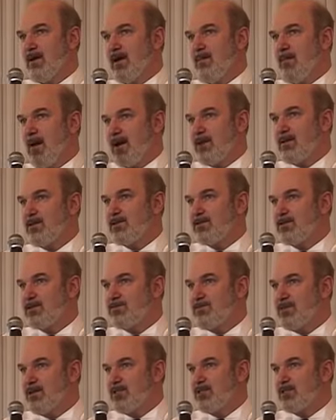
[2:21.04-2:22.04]
among
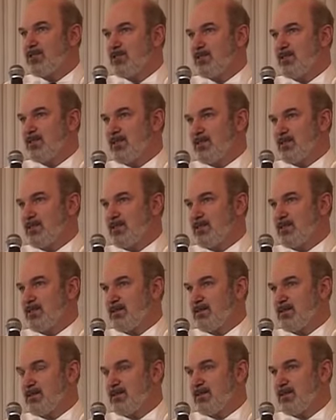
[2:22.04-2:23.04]
those spiritual
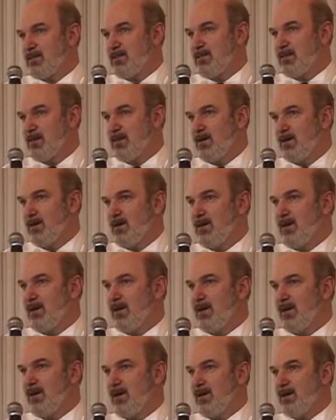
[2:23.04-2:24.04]
reasons
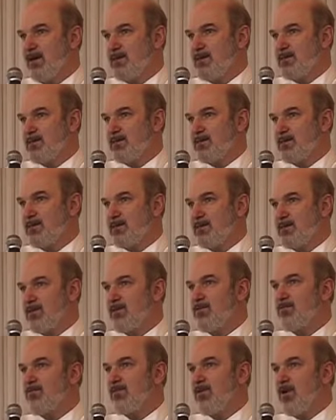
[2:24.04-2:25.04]
is
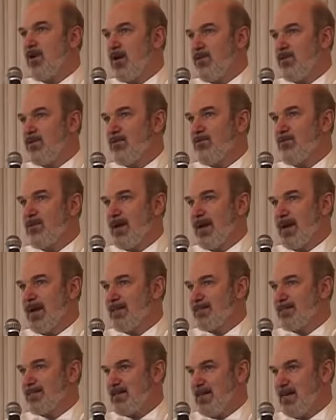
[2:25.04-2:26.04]
the problem where
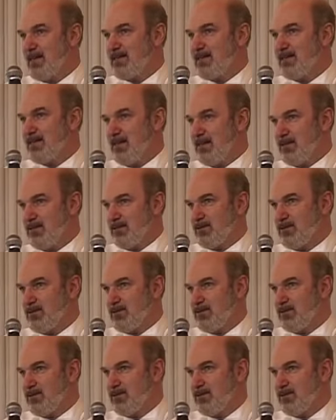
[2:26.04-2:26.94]
I started out.